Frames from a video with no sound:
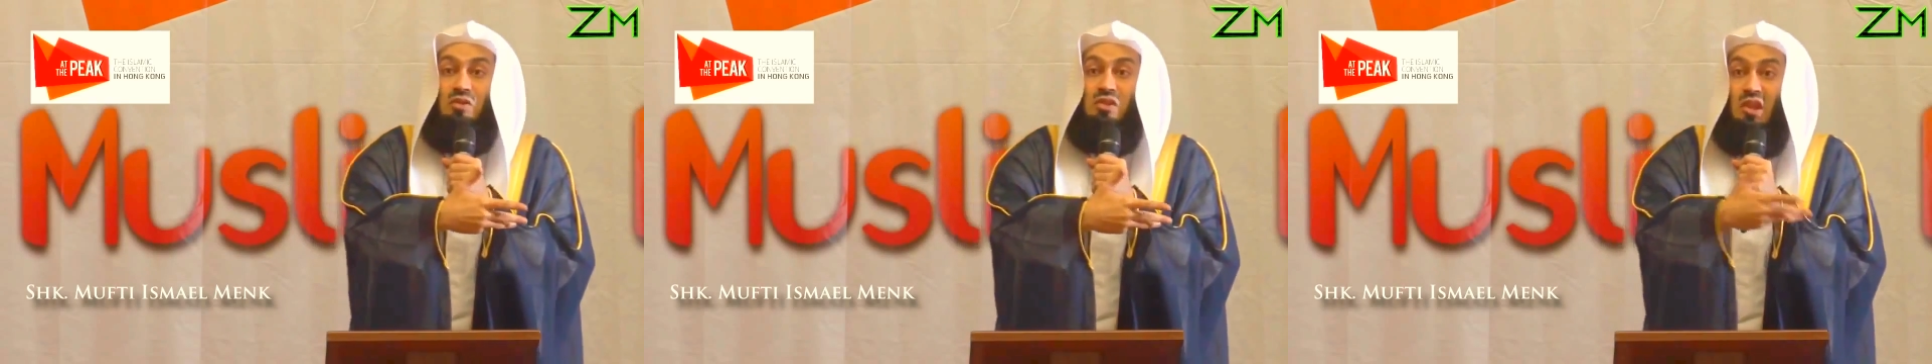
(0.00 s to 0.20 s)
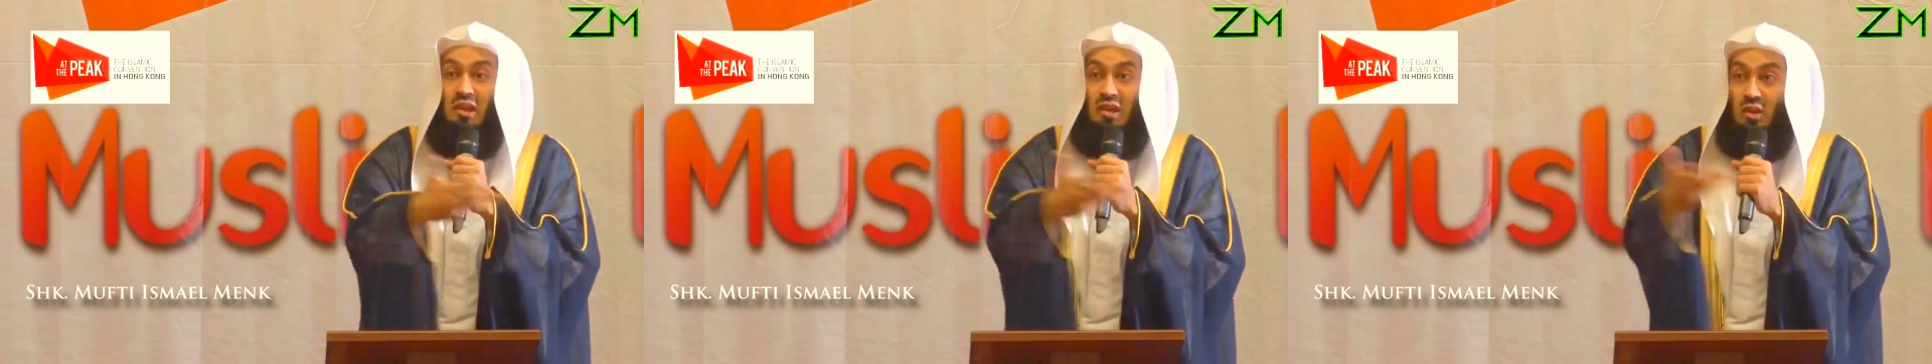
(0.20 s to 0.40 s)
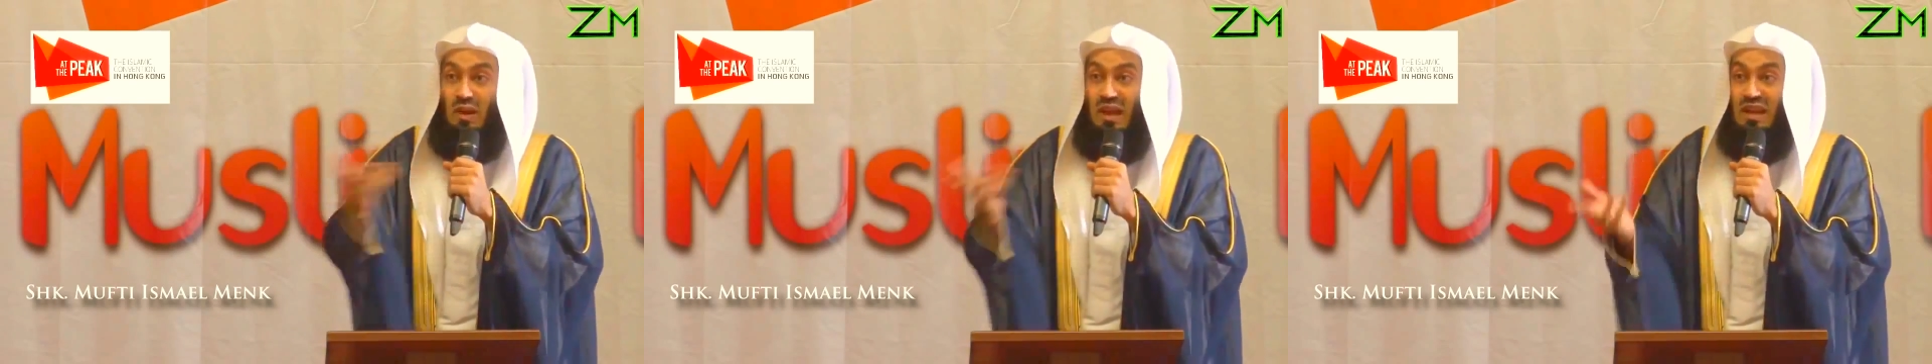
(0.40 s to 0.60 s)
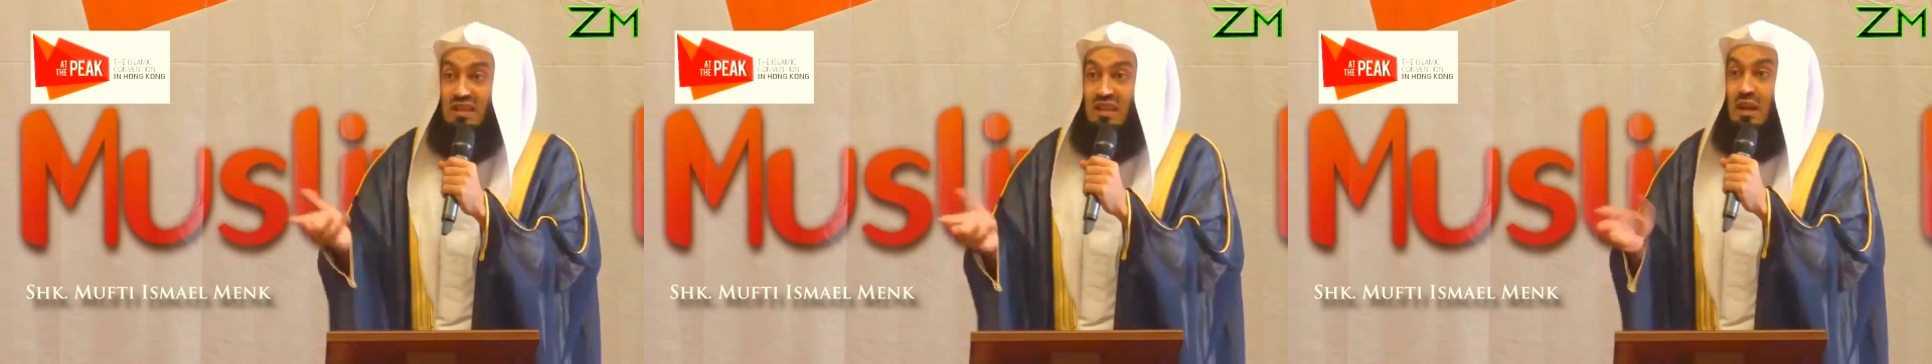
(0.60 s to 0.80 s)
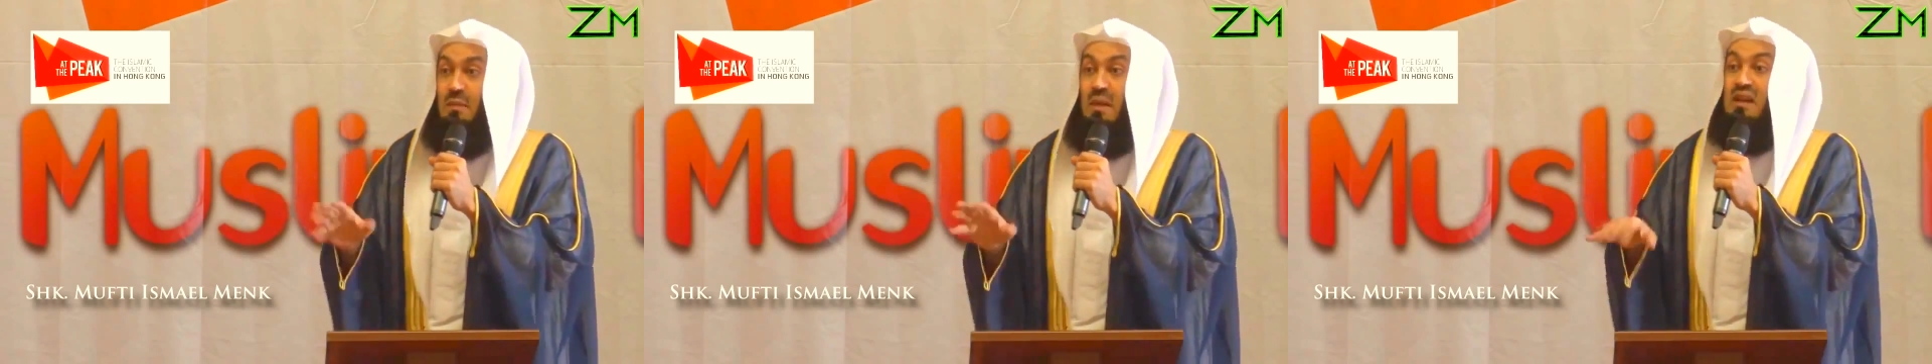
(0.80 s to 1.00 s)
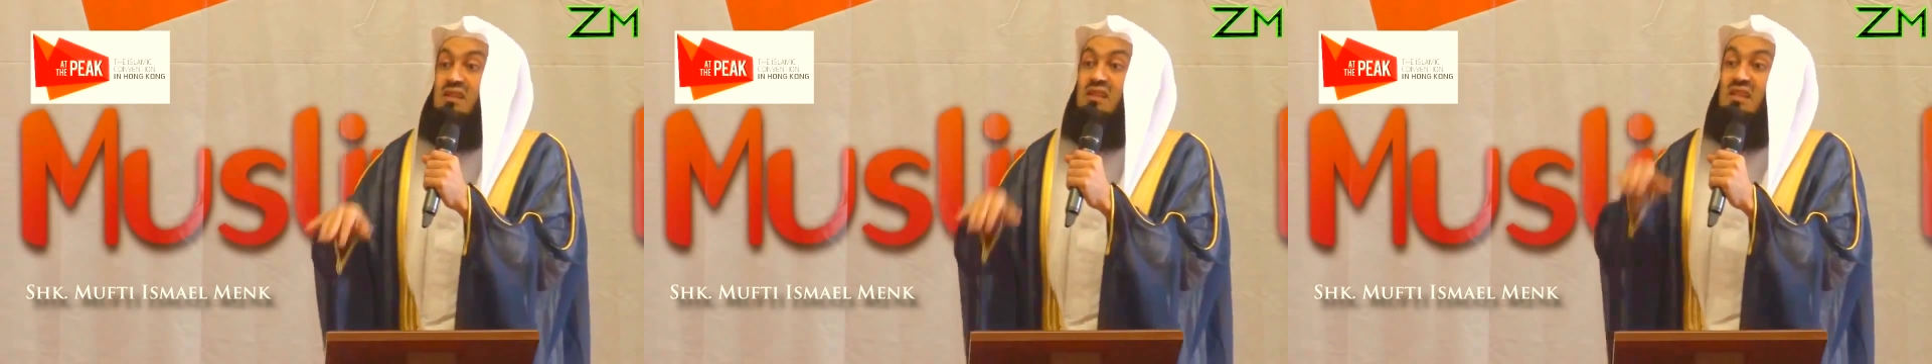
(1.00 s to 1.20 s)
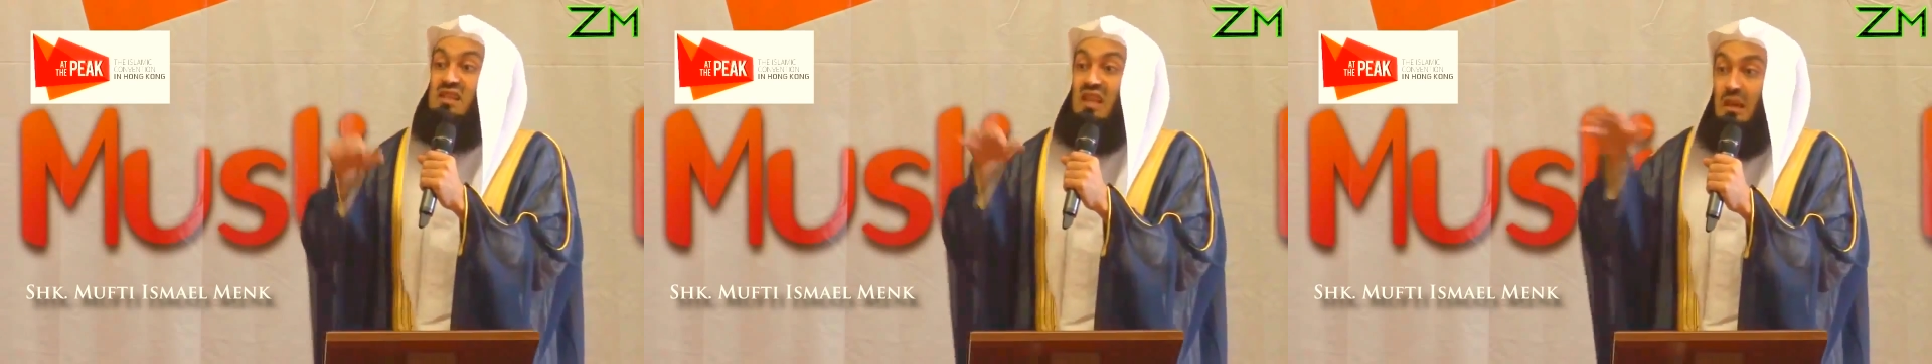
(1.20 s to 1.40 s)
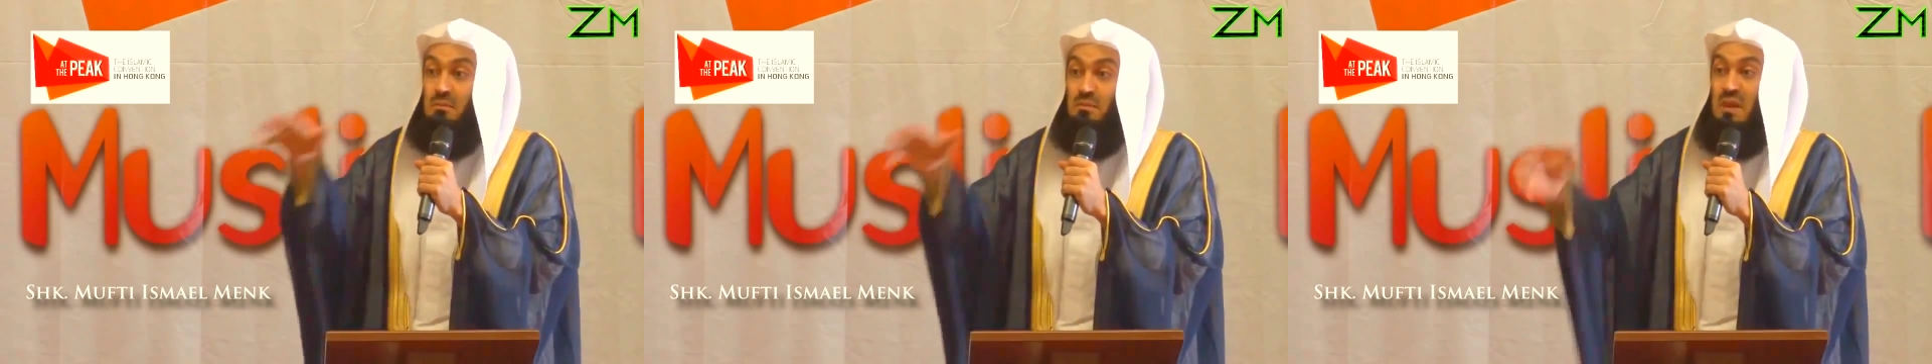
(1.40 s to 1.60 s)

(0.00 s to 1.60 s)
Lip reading: circulated amongst the same